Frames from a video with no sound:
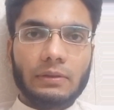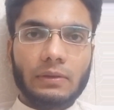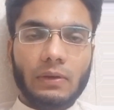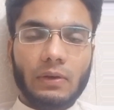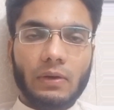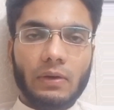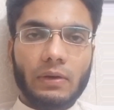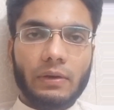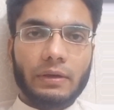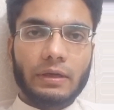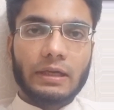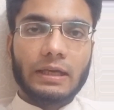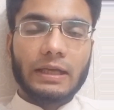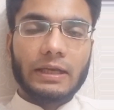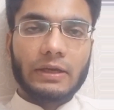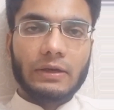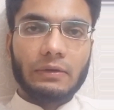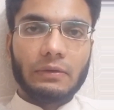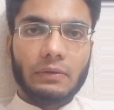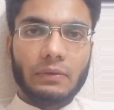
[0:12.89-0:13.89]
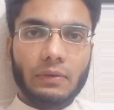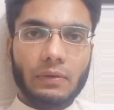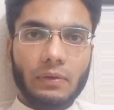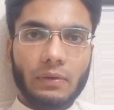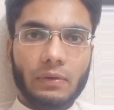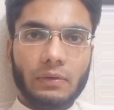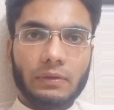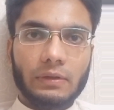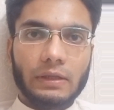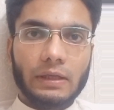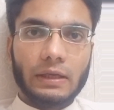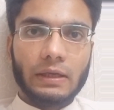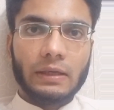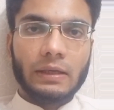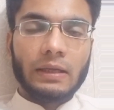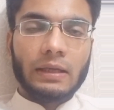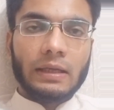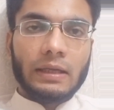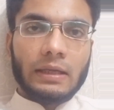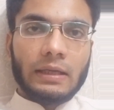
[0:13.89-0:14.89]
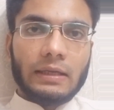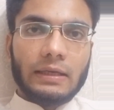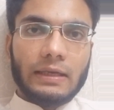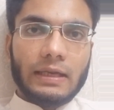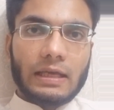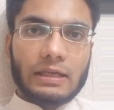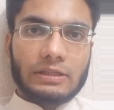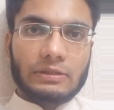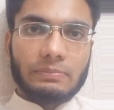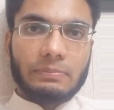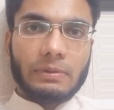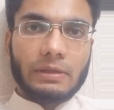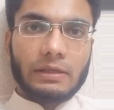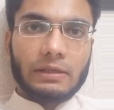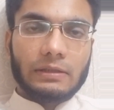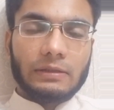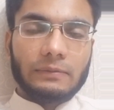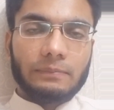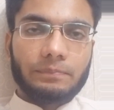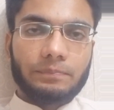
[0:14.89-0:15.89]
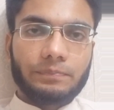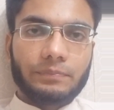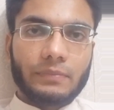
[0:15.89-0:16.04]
or click on the next button,